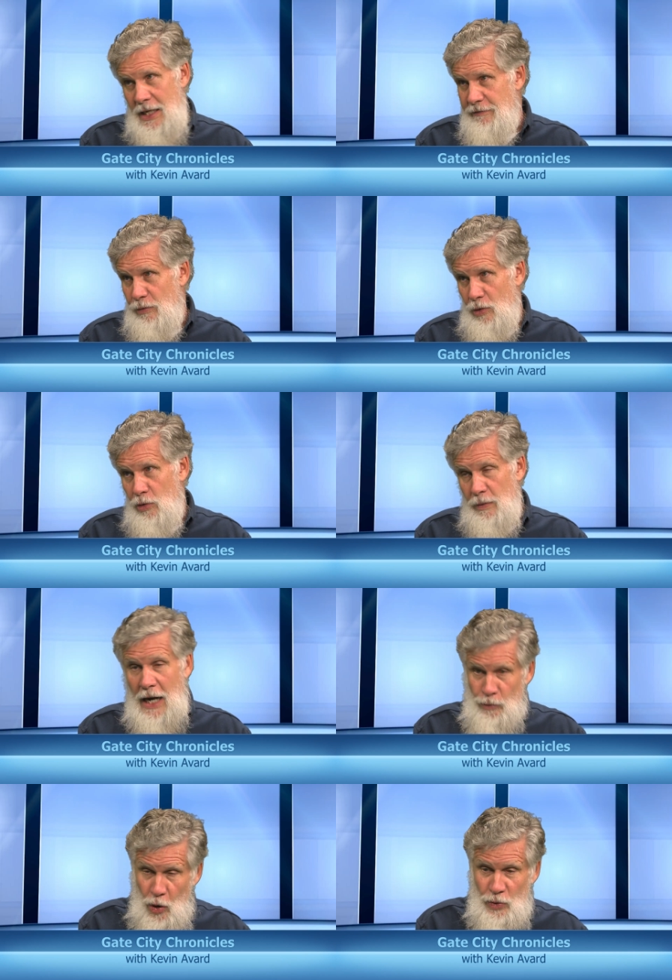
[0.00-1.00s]
I never rode one.
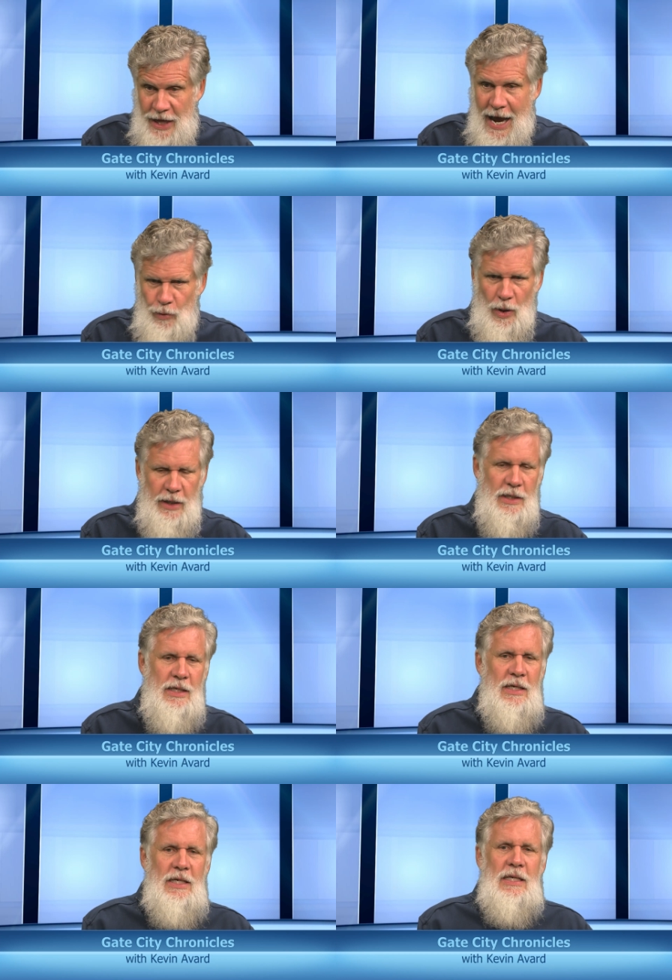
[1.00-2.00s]
I rode that one.
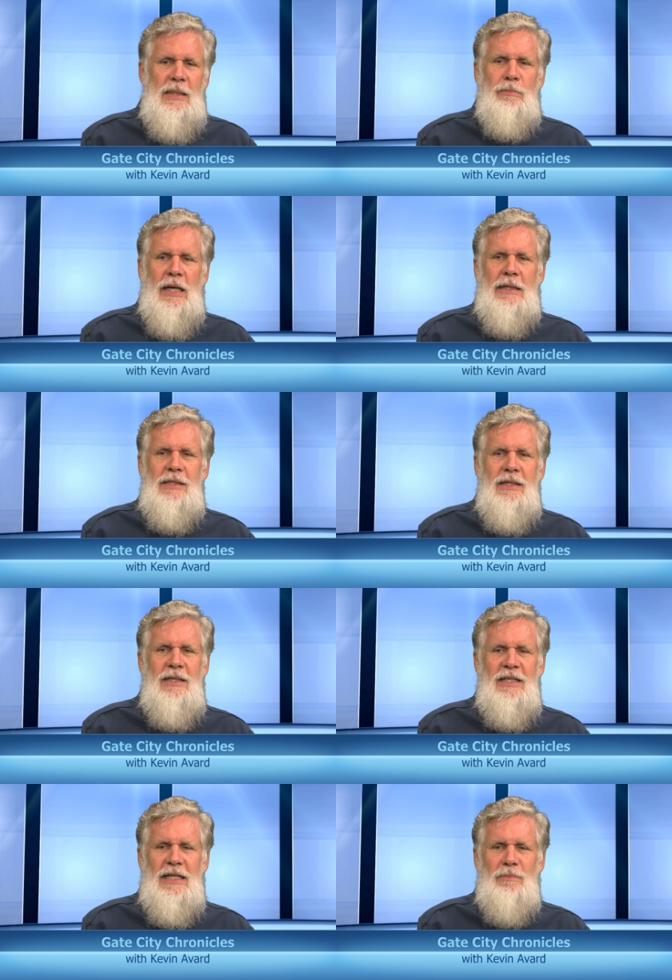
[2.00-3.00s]
But
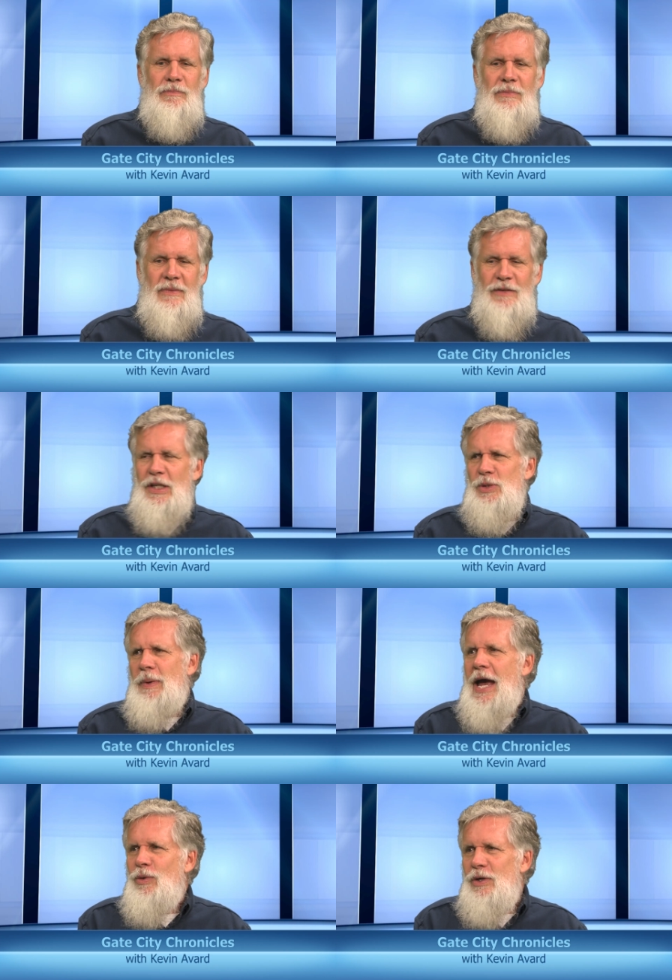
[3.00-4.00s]
everything's
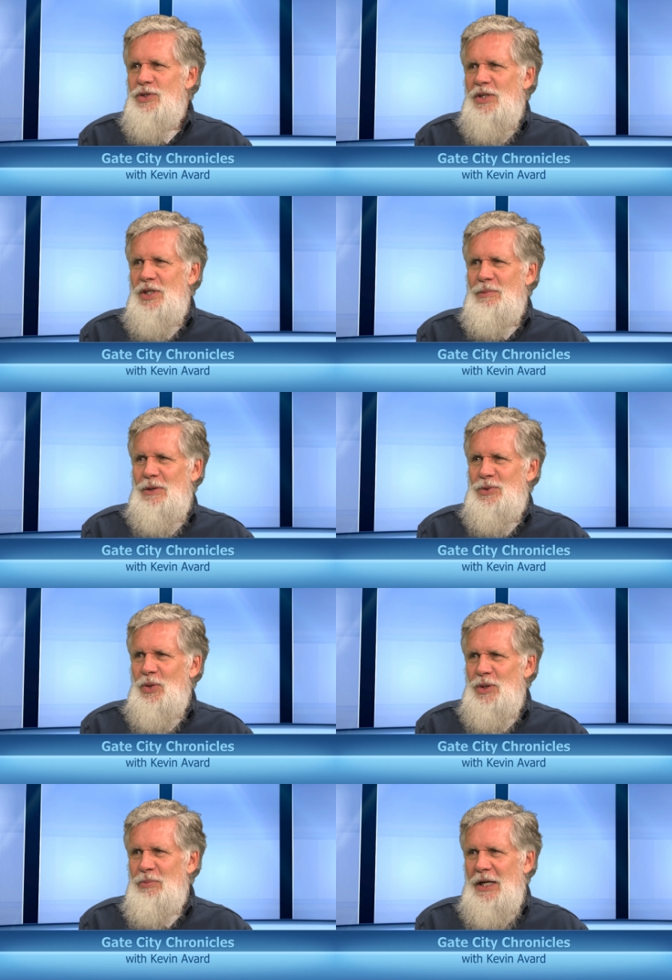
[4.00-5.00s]
backwards on some of those
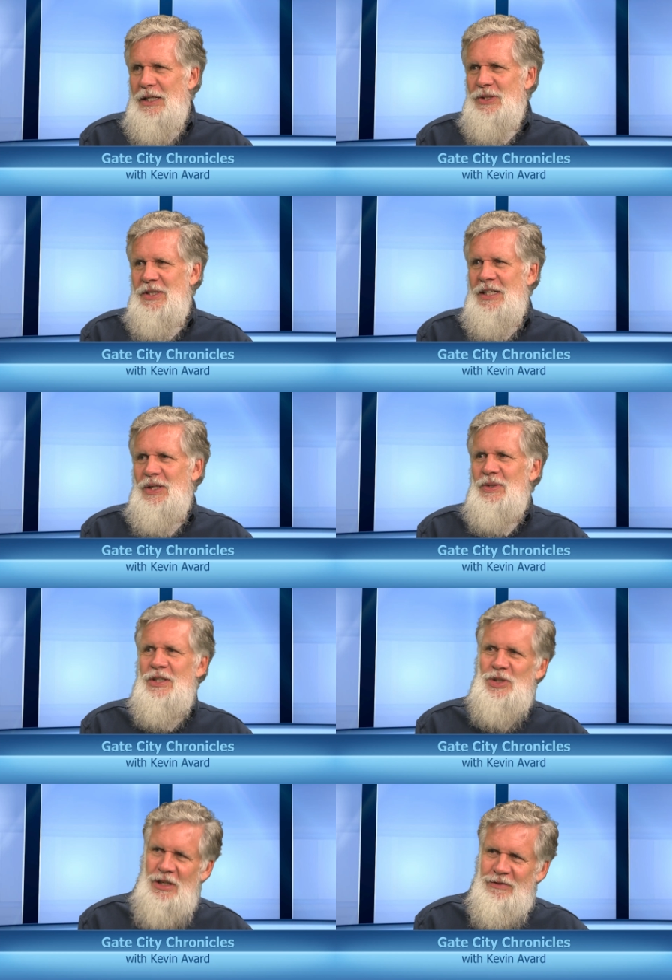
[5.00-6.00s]
older bikes.
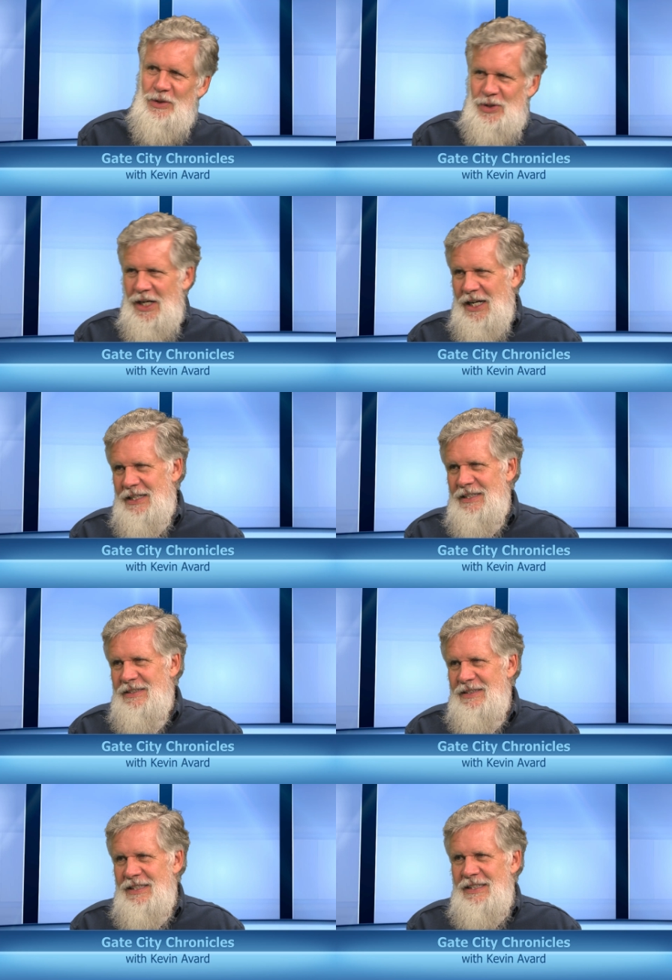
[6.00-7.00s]
The shifter's on...